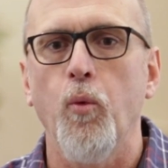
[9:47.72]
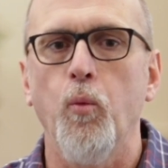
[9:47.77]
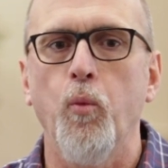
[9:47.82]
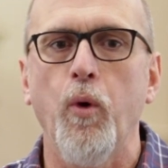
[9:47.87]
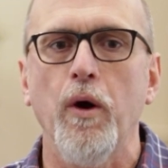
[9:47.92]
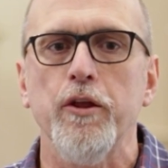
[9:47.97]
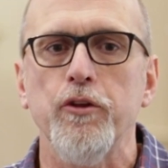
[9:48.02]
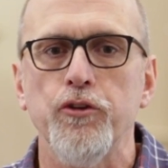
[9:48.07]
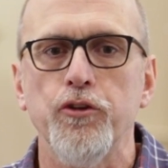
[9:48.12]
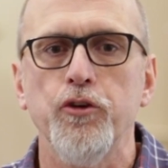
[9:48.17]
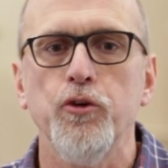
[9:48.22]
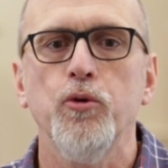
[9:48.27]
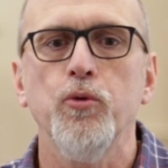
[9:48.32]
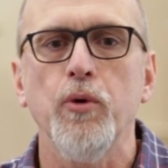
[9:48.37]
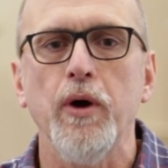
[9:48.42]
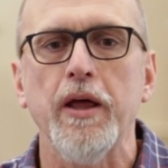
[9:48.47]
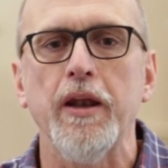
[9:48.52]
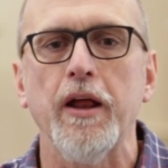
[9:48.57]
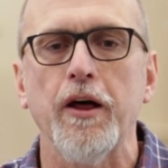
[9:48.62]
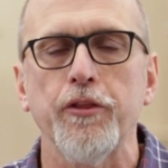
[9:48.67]
what
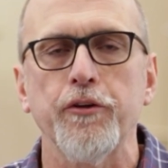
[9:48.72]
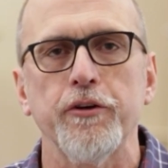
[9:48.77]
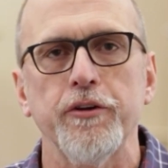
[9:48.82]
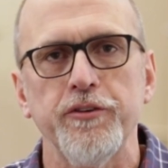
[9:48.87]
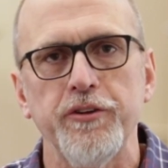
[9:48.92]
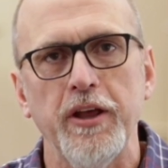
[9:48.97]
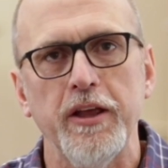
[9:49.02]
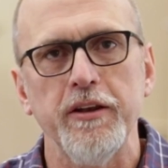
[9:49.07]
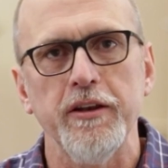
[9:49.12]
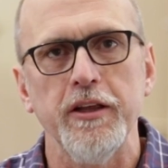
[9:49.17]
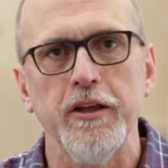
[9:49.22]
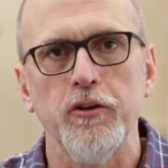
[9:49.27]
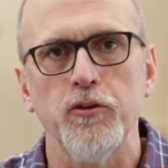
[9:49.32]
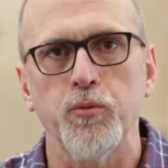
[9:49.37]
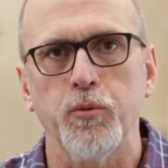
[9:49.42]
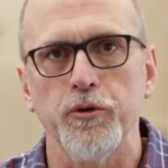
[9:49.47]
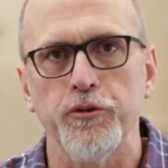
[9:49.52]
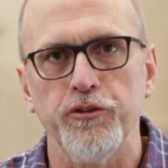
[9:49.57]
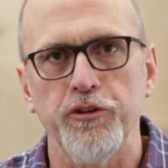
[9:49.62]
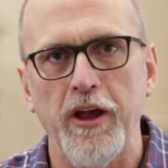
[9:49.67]
you and other
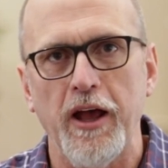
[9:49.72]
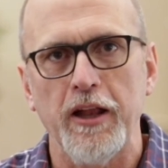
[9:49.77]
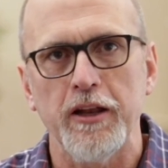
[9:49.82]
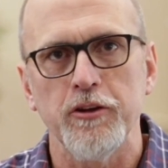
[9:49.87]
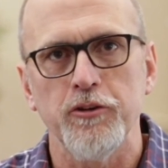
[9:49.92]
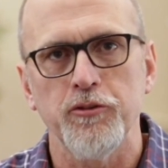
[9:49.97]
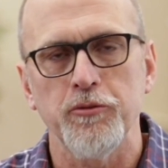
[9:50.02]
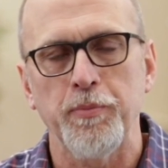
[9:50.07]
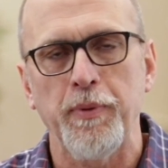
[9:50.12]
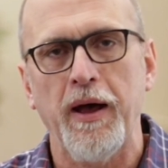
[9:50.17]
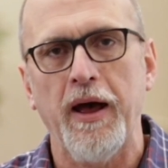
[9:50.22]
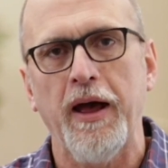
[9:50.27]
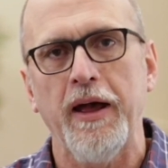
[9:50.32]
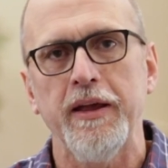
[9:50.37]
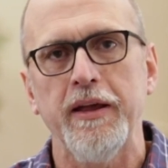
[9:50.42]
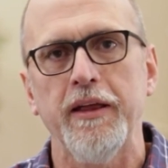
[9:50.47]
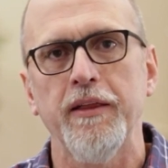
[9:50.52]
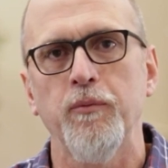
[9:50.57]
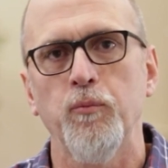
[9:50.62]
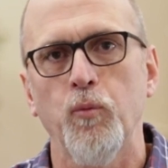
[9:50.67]
attendees were challenged by
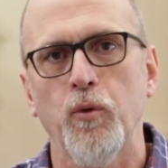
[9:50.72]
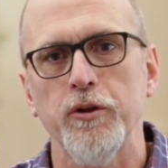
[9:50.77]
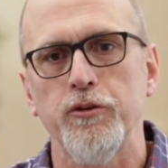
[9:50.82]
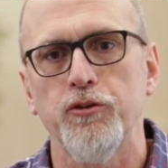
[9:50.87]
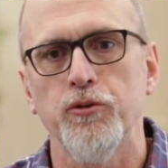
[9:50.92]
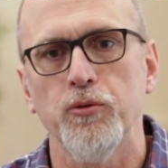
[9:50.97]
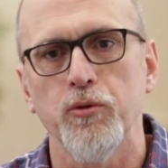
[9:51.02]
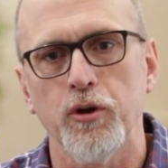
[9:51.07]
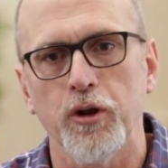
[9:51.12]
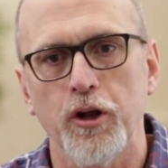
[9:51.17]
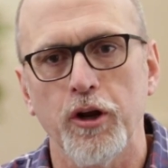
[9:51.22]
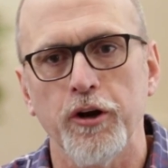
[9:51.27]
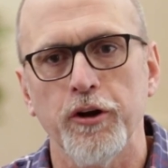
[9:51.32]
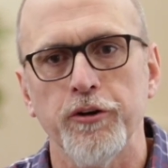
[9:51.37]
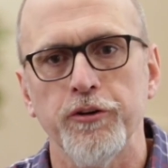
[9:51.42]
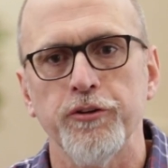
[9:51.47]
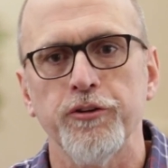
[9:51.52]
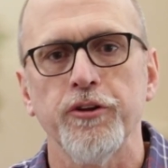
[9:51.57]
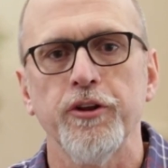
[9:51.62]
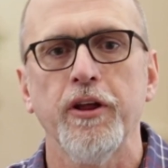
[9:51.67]
and what you
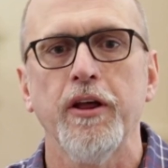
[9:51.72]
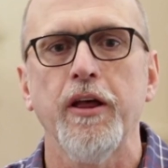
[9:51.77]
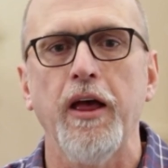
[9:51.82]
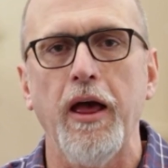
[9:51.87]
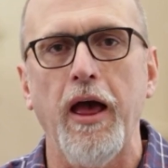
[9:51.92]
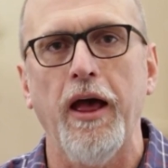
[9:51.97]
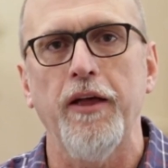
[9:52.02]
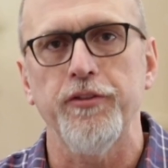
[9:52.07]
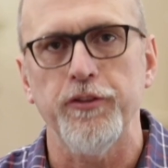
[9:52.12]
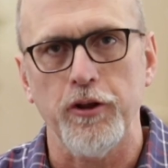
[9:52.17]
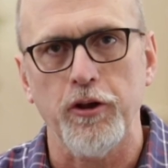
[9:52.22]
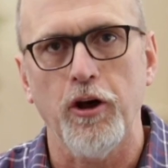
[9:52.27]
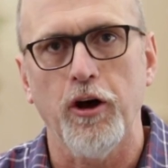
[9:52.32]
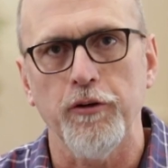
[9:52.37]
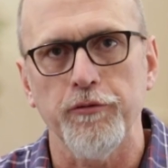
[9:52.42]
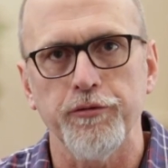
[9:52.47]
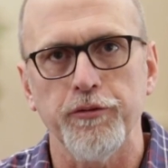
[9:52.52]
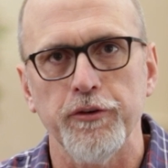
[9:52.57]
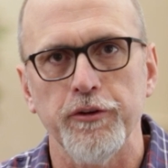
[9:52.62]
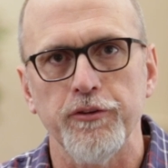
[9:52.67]
learned at the
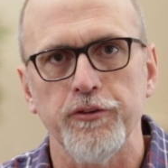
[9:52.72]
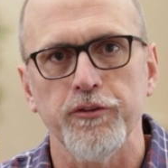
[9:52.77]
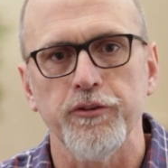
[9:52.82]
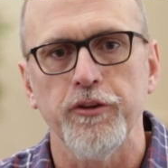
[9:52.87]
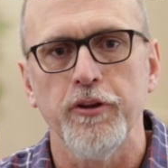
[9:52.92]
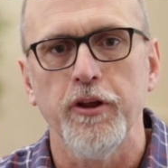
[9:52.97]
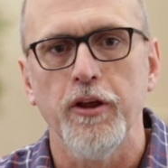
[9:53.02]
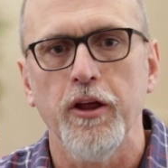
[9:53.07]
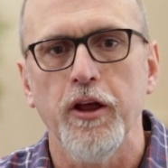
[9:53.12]
conference.